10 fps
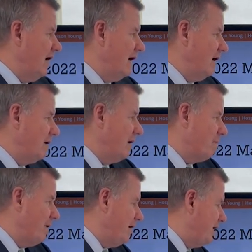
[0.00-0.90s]
and
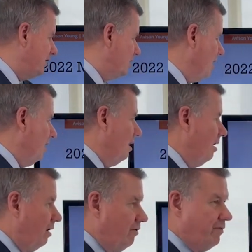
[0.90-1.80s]
meetings
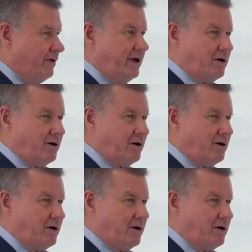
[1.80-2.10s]
they